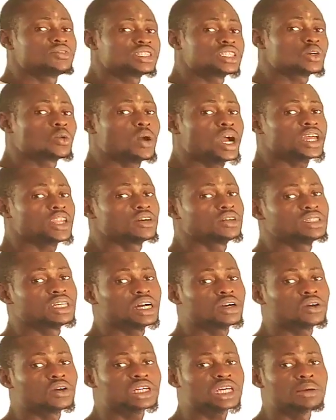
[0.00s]
reasons why they
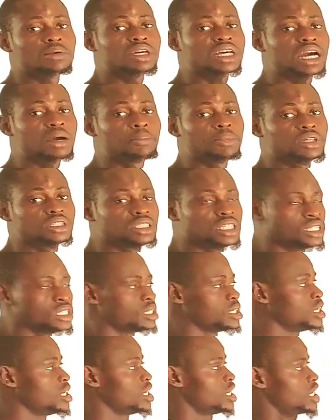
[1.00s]
undergo chemical
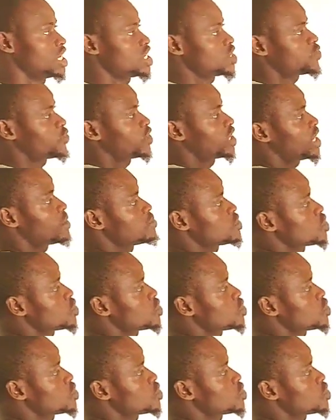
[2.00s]
bonding is for them